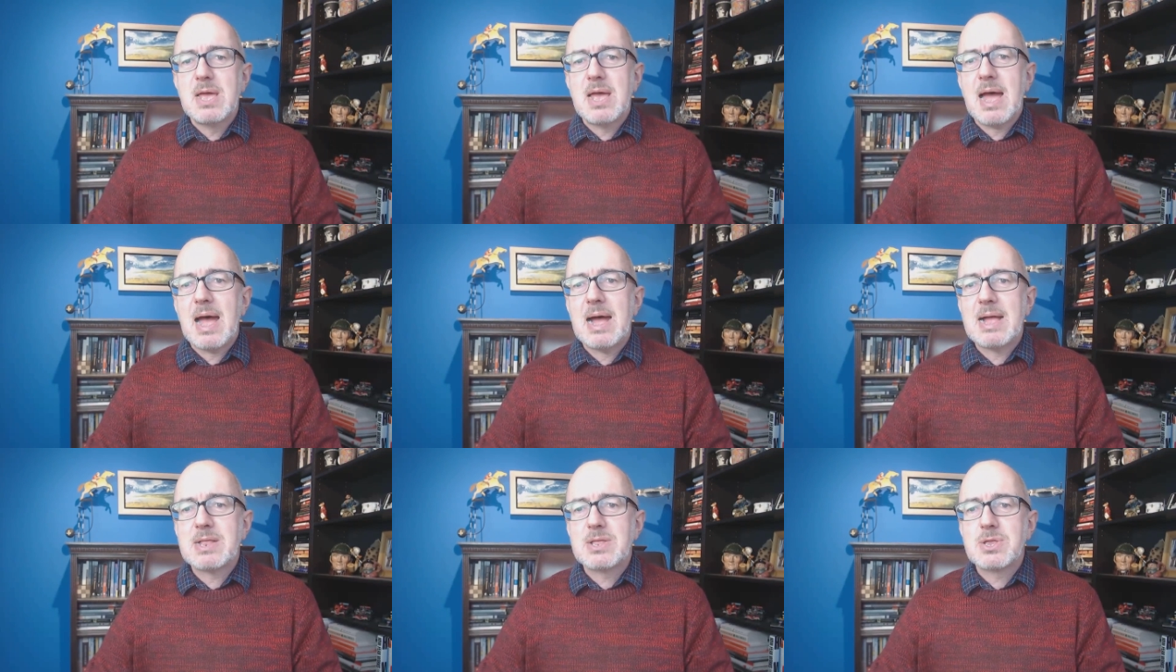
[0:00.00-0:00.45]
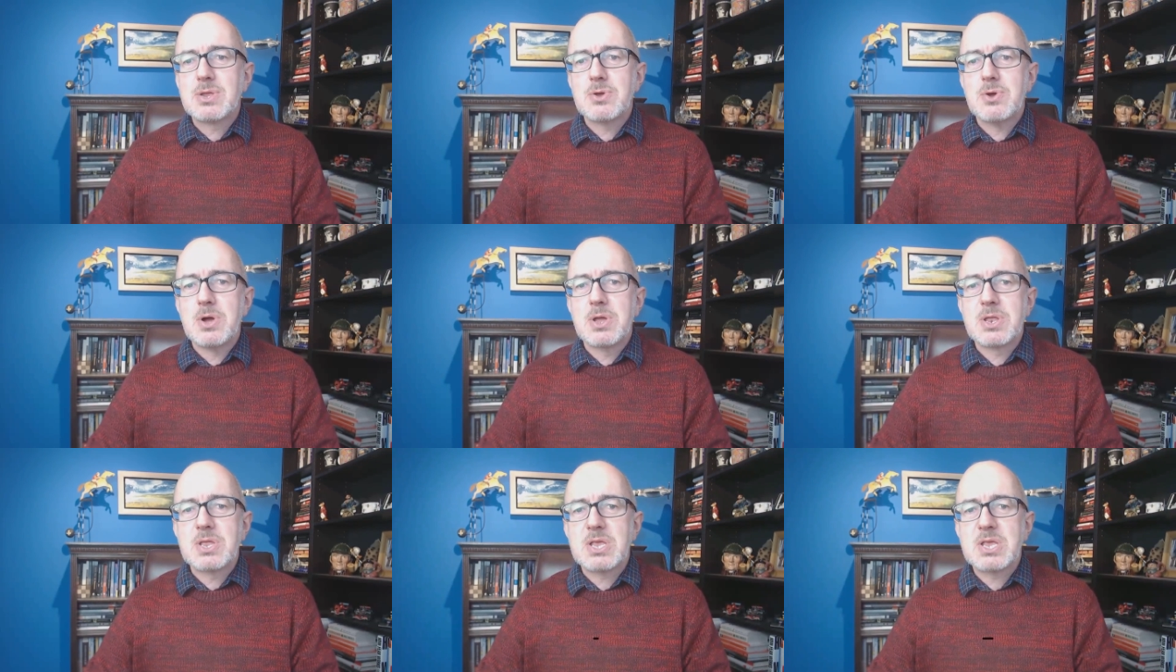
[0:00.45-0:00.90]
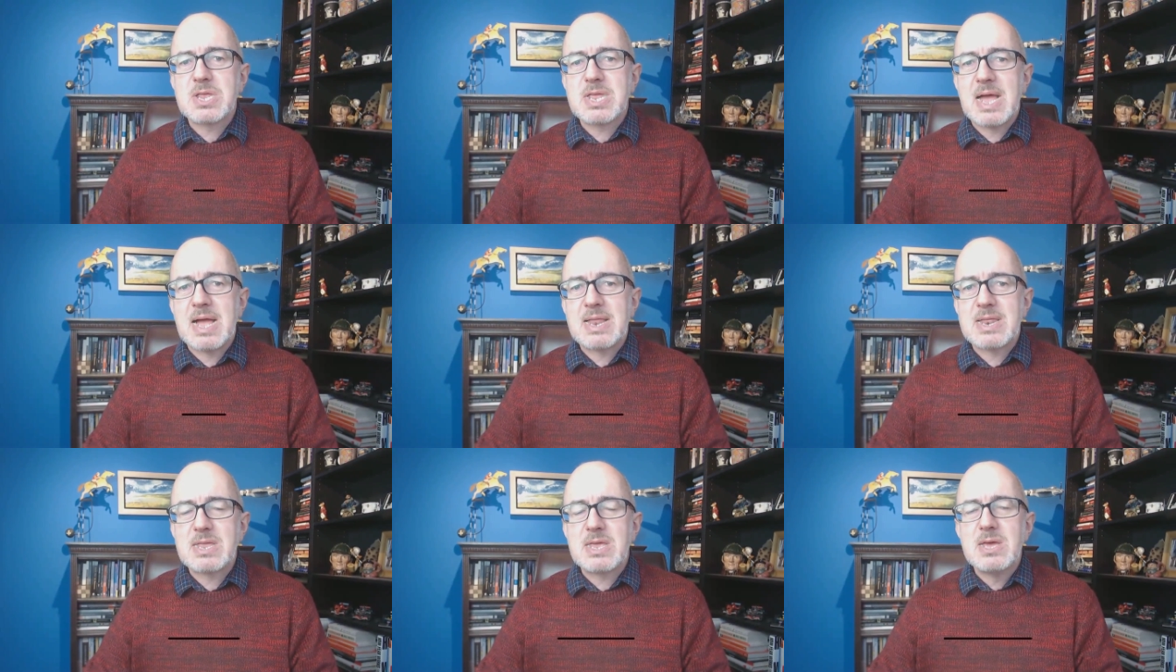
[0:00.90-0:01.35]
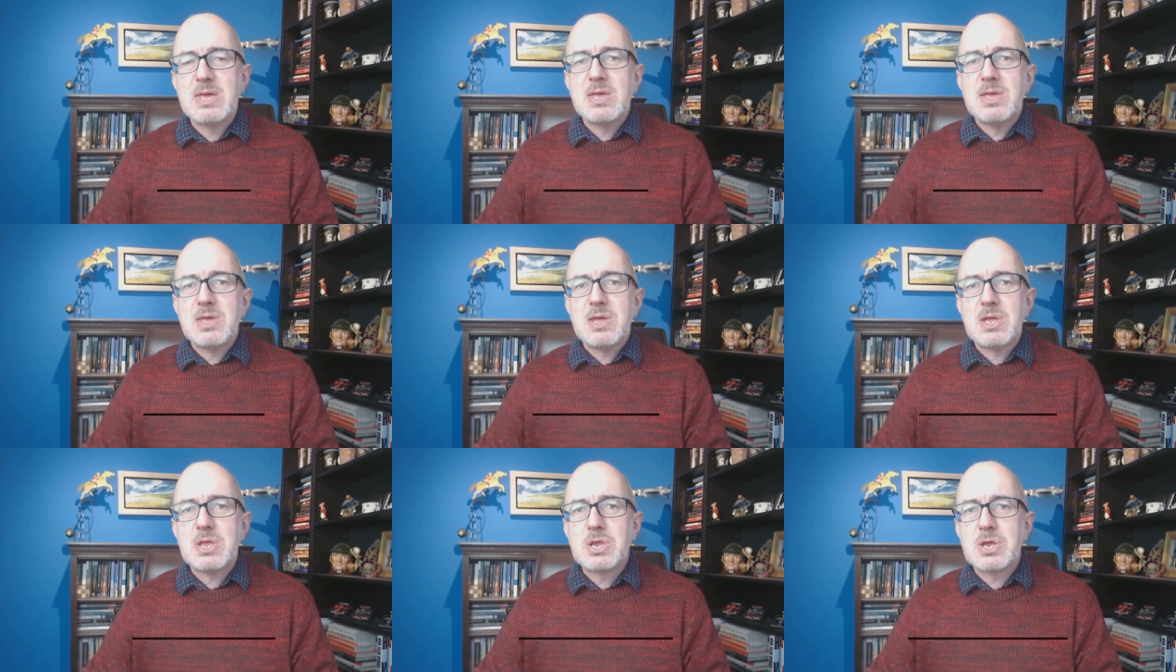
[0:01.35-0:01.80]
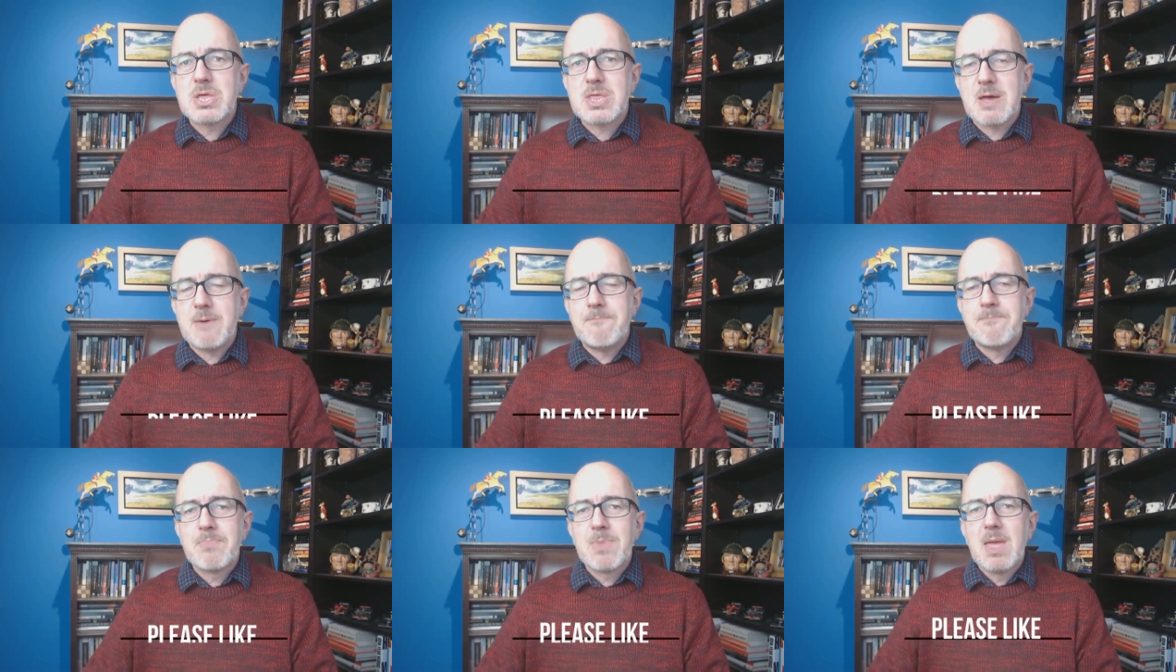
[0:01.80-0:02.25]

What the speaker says: and to understand each other.